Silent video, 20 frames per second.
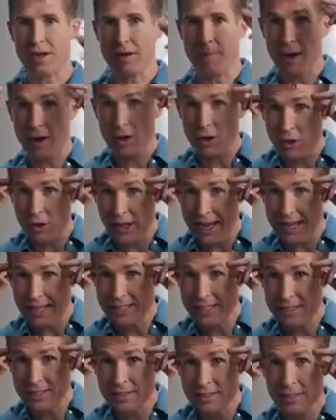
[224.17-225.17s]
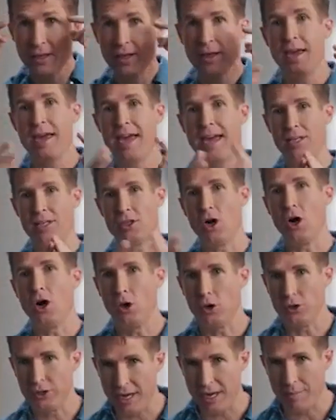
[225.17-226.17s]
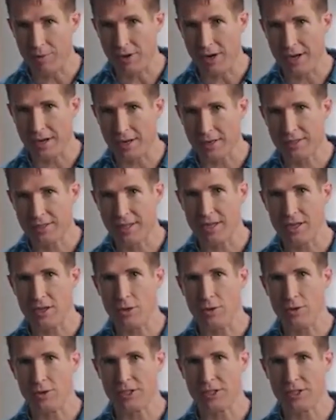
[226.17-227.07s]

about glasses as all day products that you use